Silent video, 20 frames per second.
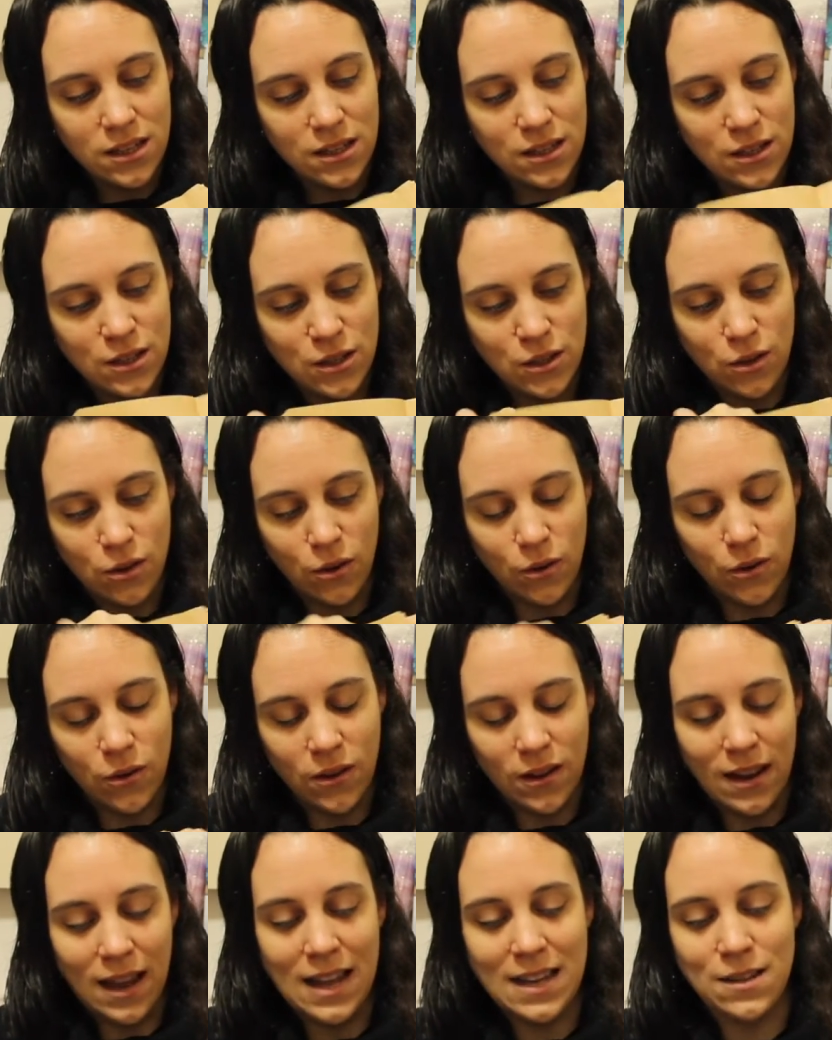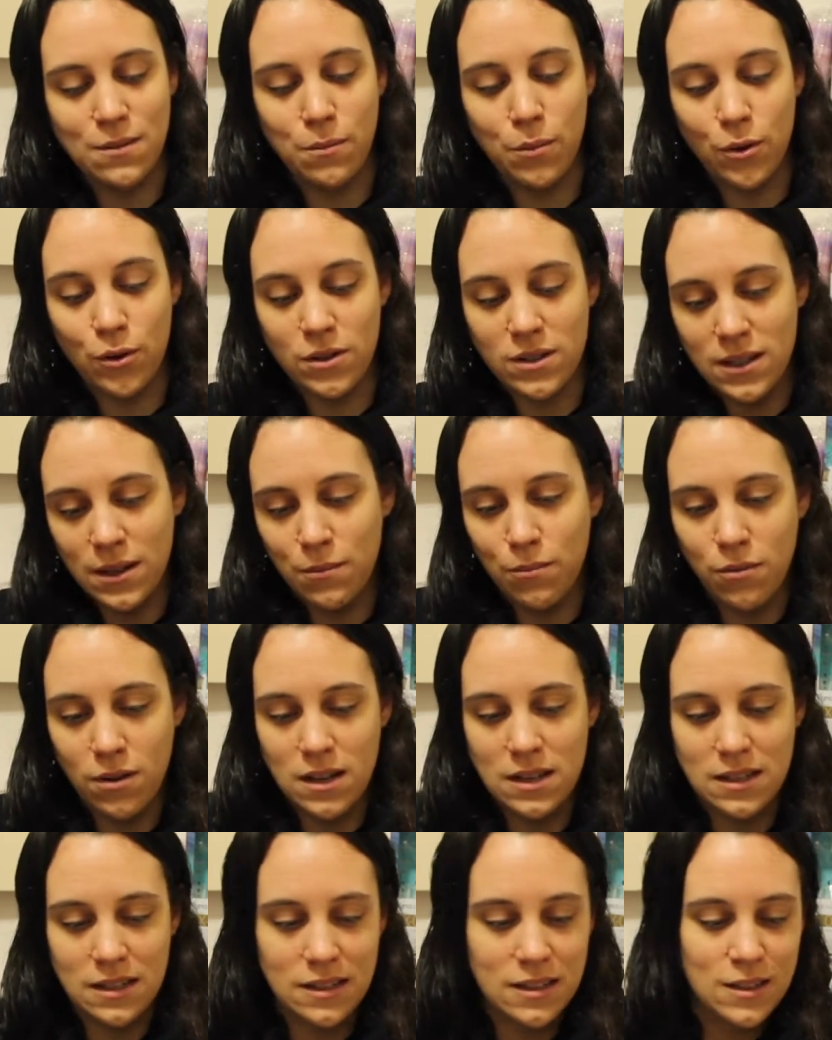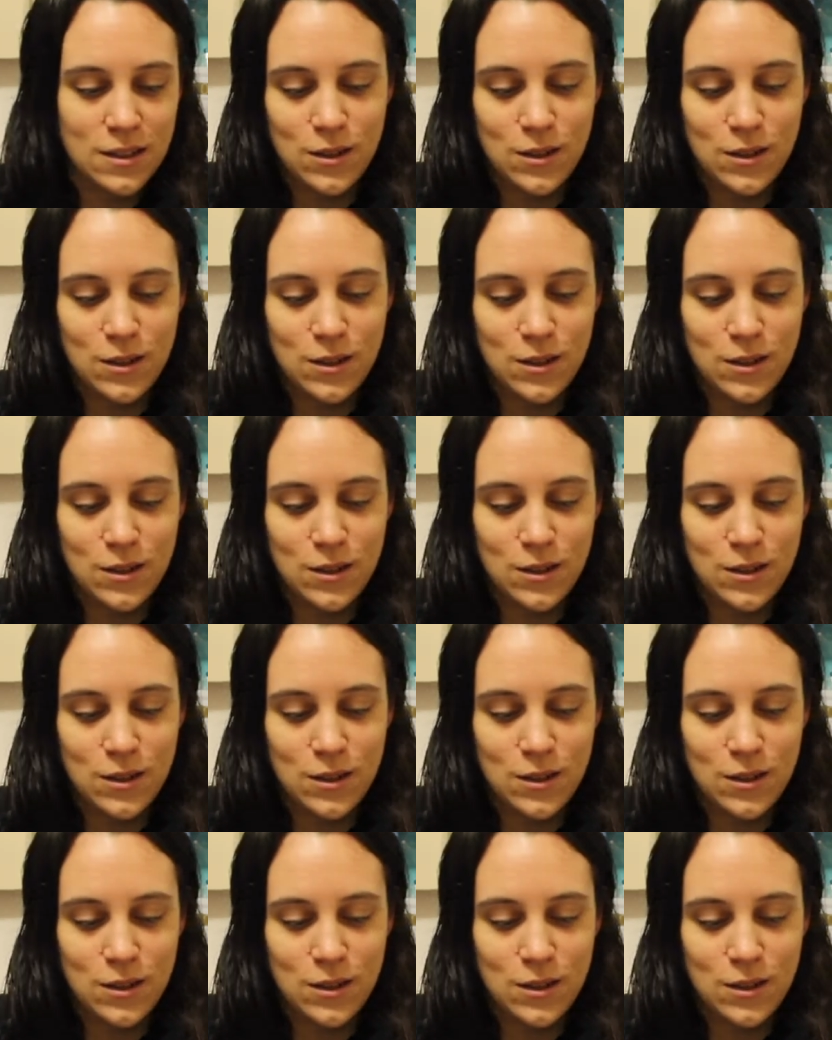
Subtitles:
so as a birthday present,